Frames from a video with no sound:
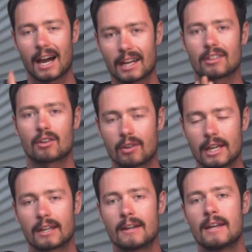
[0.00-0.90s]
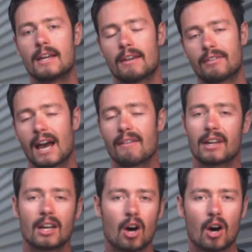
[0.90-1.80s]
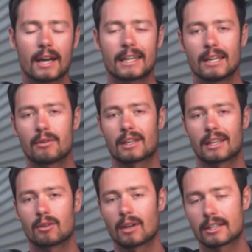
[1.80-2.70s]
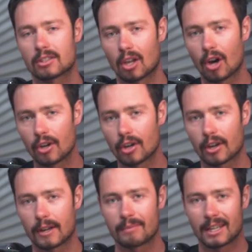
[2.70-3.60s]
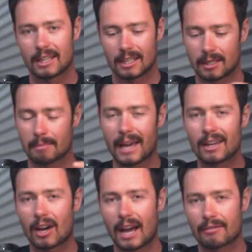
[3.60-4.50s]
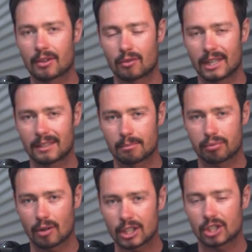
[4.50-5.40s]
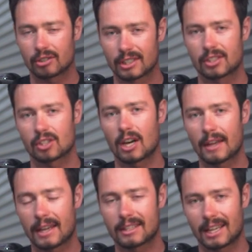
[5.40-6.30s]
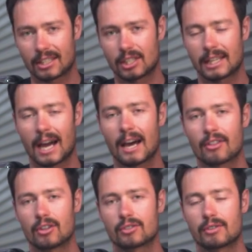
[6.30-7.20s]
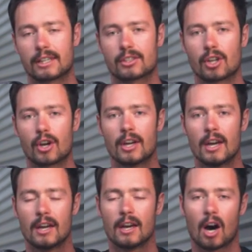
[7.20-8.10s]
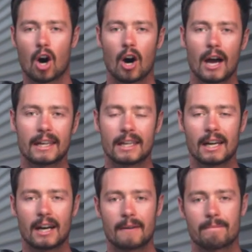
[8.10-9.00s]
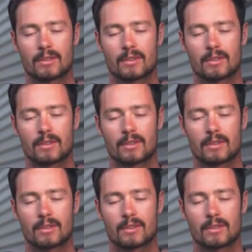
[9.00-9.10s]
cutting the ring. If you have it in a high gear with a little less load on it, you may not have the ring pressure inside there to actually cut those rings. So a high gear,